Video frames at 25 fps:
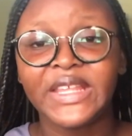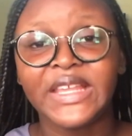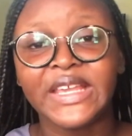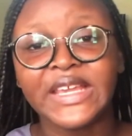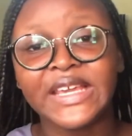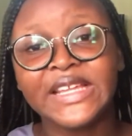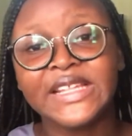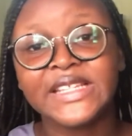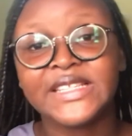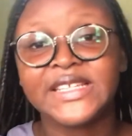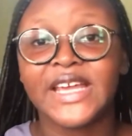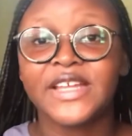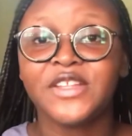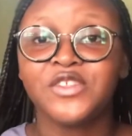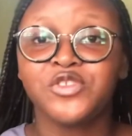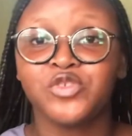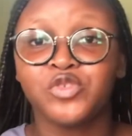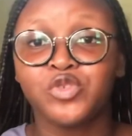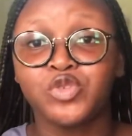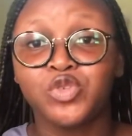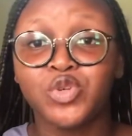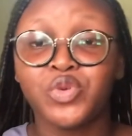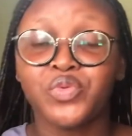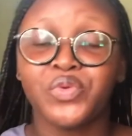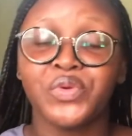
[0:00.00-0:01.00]
intend to
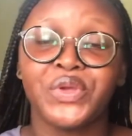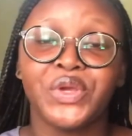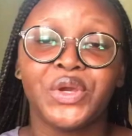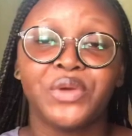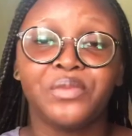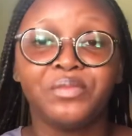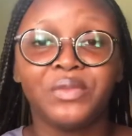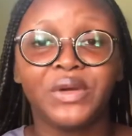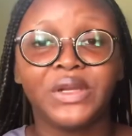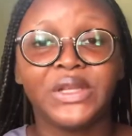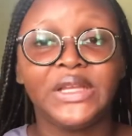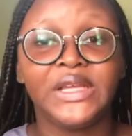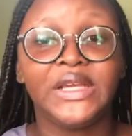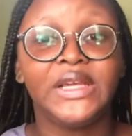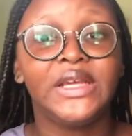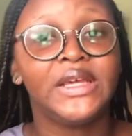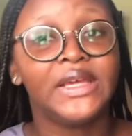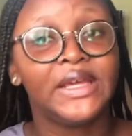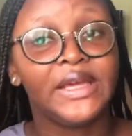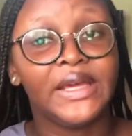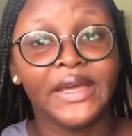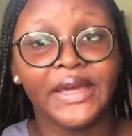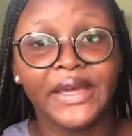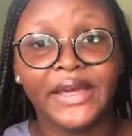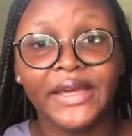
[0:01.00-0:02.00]
do with your money
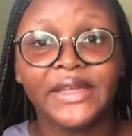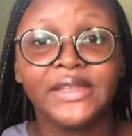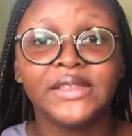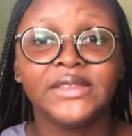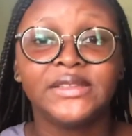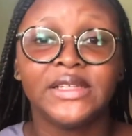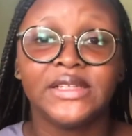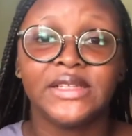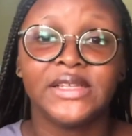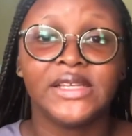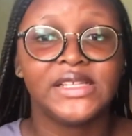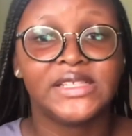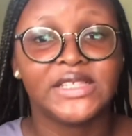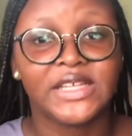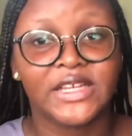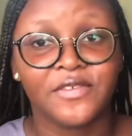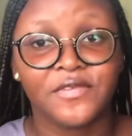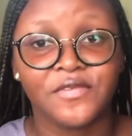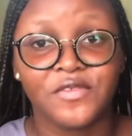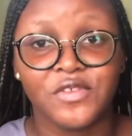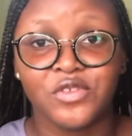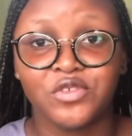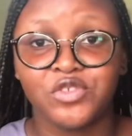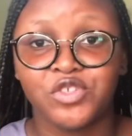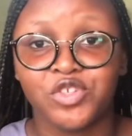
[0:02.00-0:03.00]
in the later
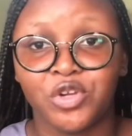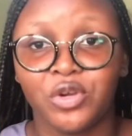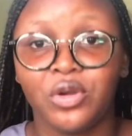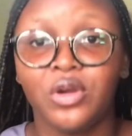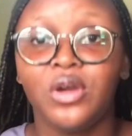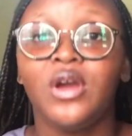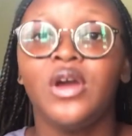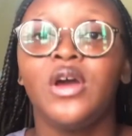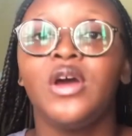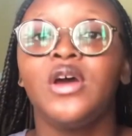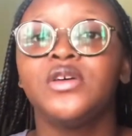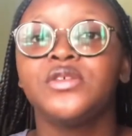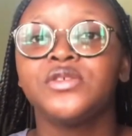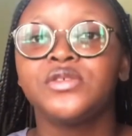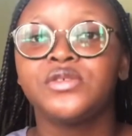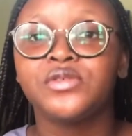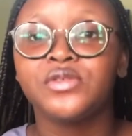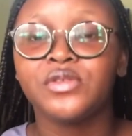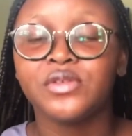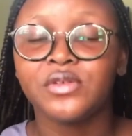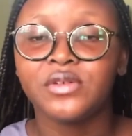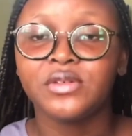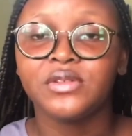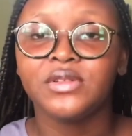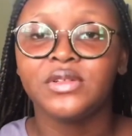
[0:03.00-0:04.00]
future.
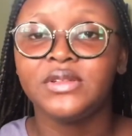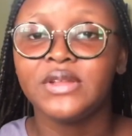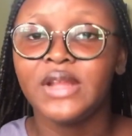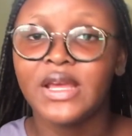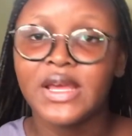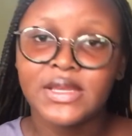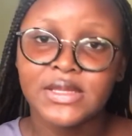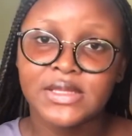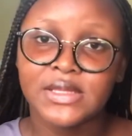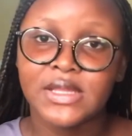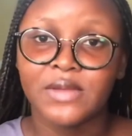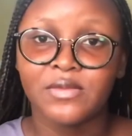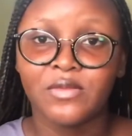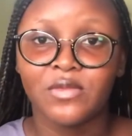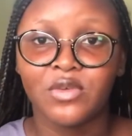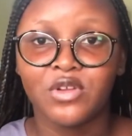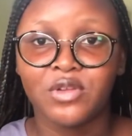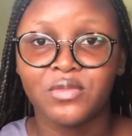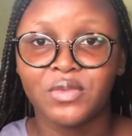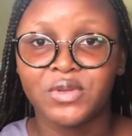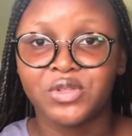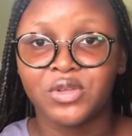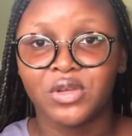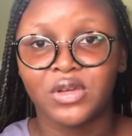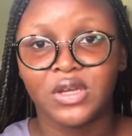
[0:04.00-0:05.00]
So the next thing I'm going to
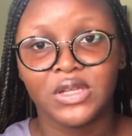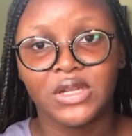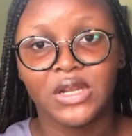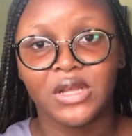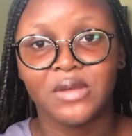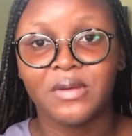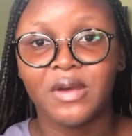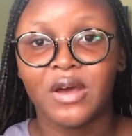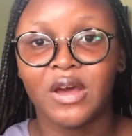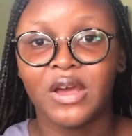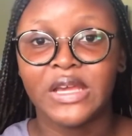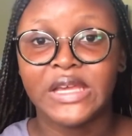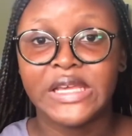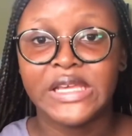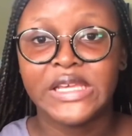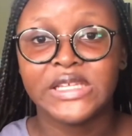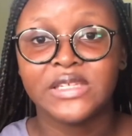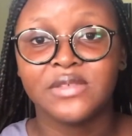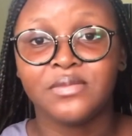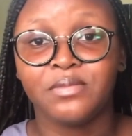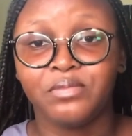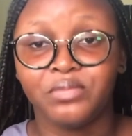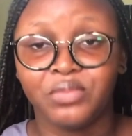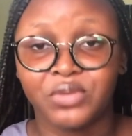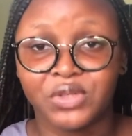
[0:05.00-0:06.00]
be talking about is
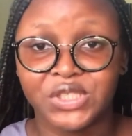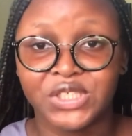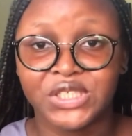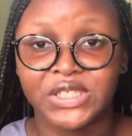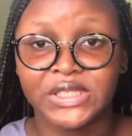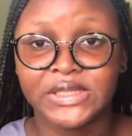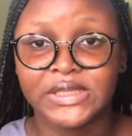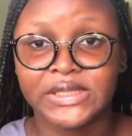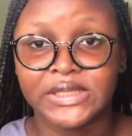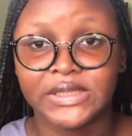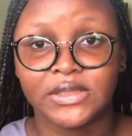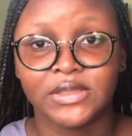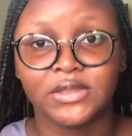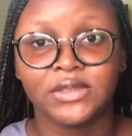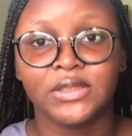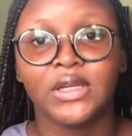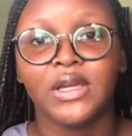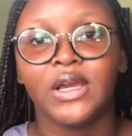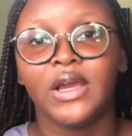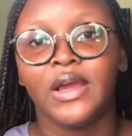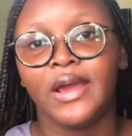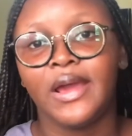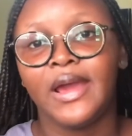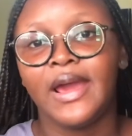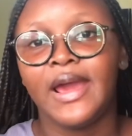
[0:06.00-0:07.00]
budgeting.
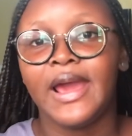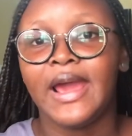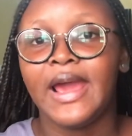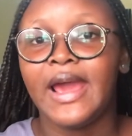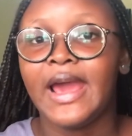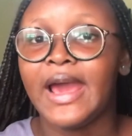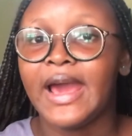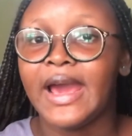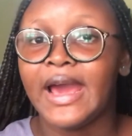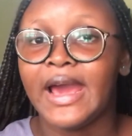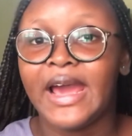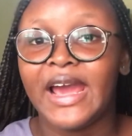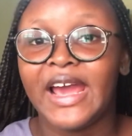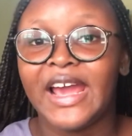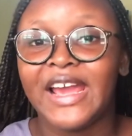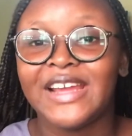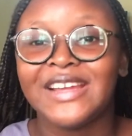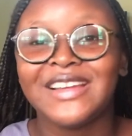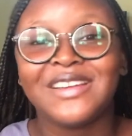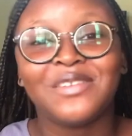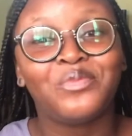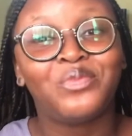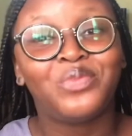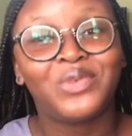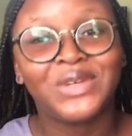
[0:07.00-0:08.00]

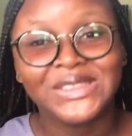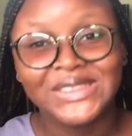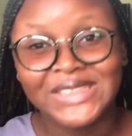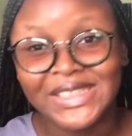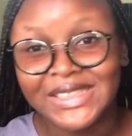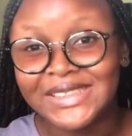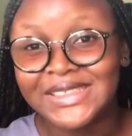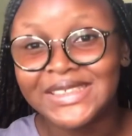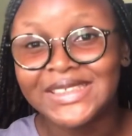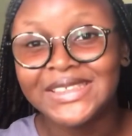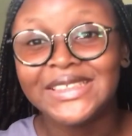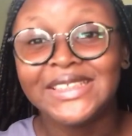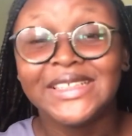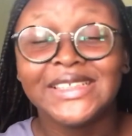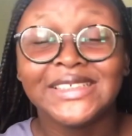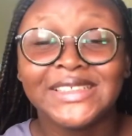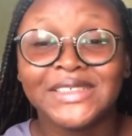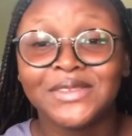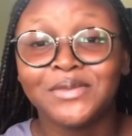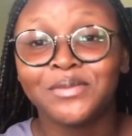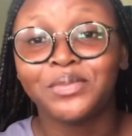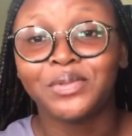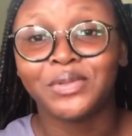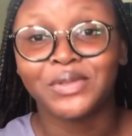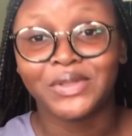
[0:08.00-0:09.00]
Budgeting is
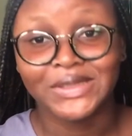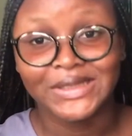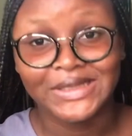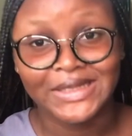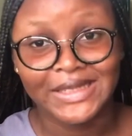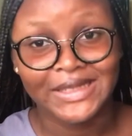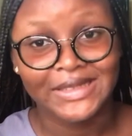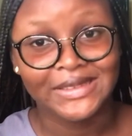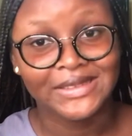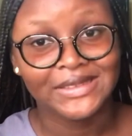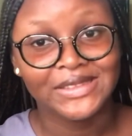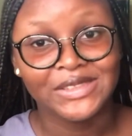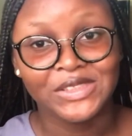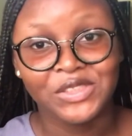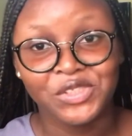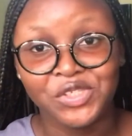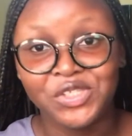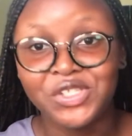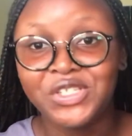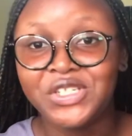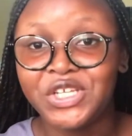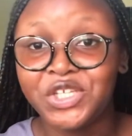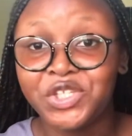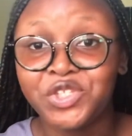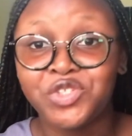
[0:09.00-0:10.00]
important. You
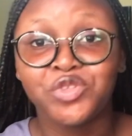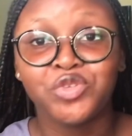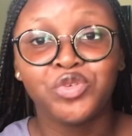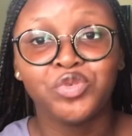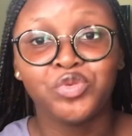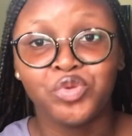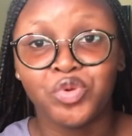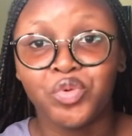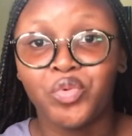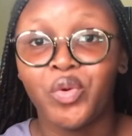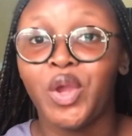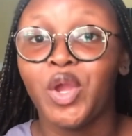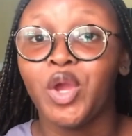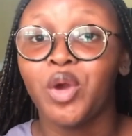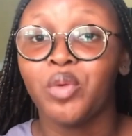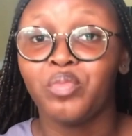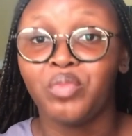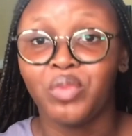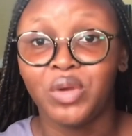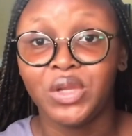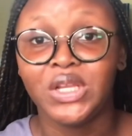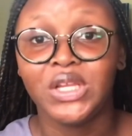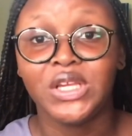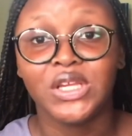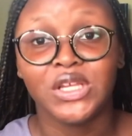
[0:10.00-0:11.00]
need to know where your
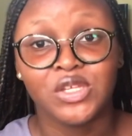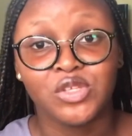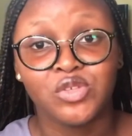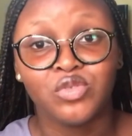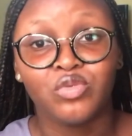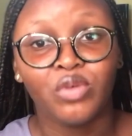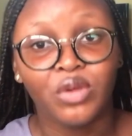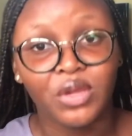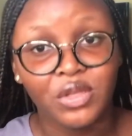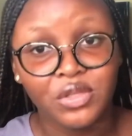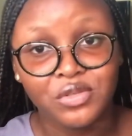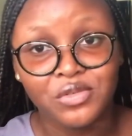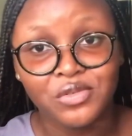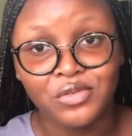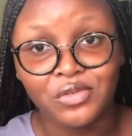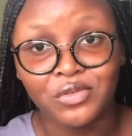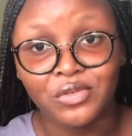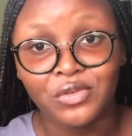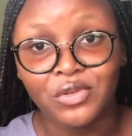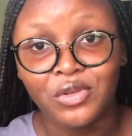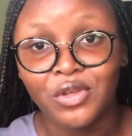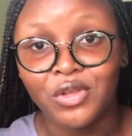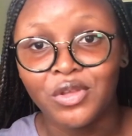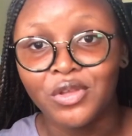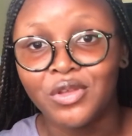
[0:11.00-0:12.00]
money is going to.
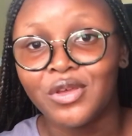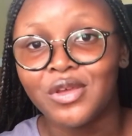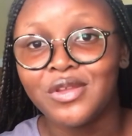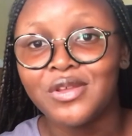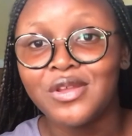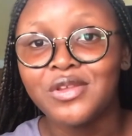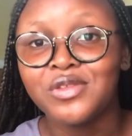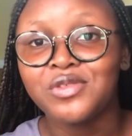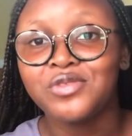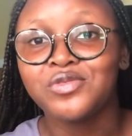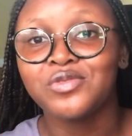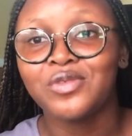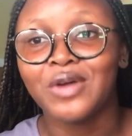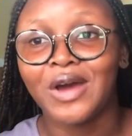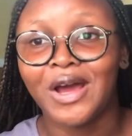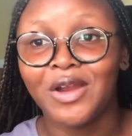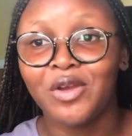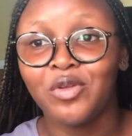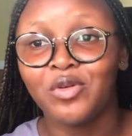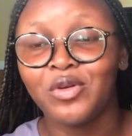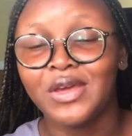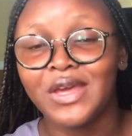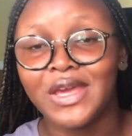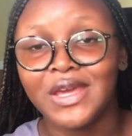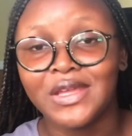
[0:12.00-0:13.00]
You need to
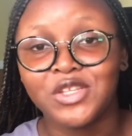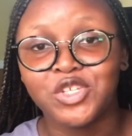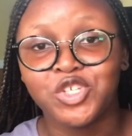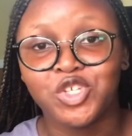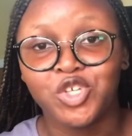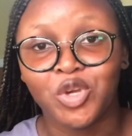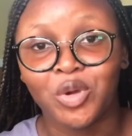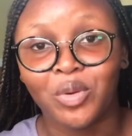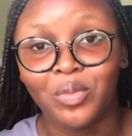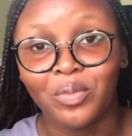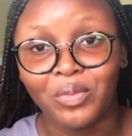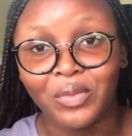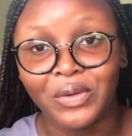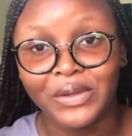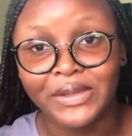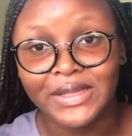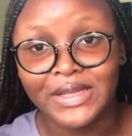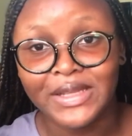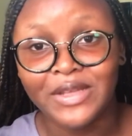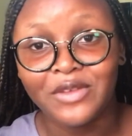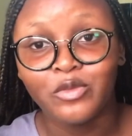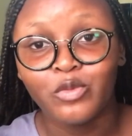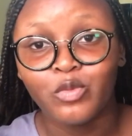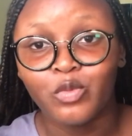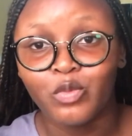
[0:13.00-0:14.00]
allocate your
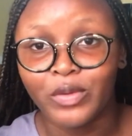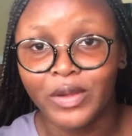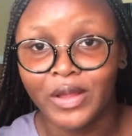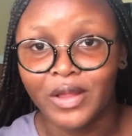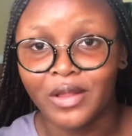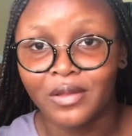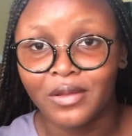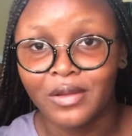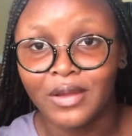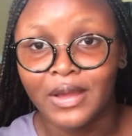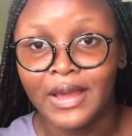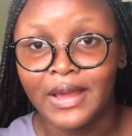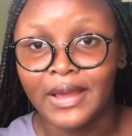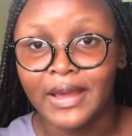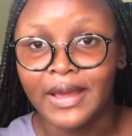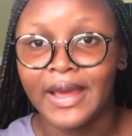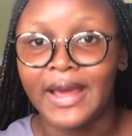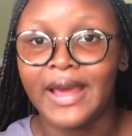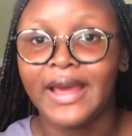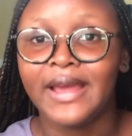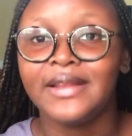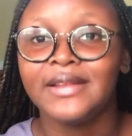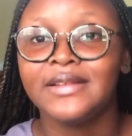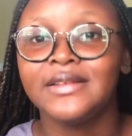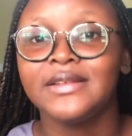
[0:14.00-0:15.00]
money well.
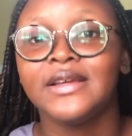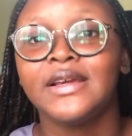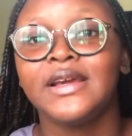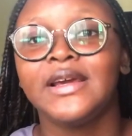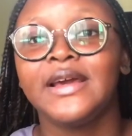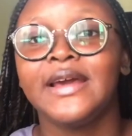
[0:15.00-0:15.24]
And